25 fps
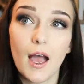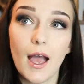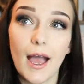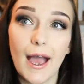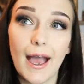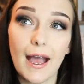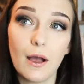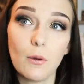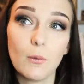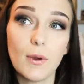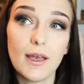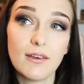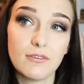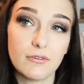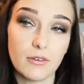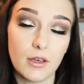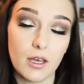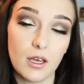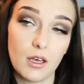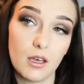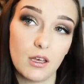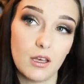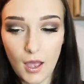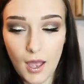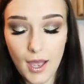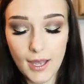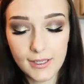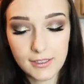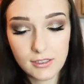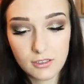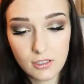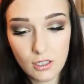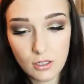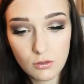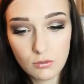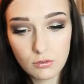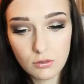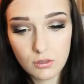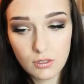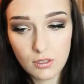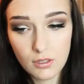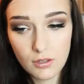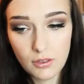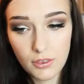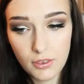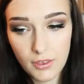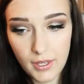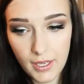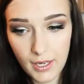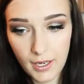However, I don't
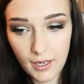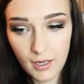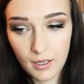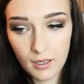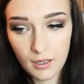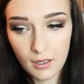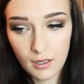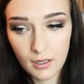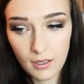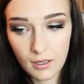think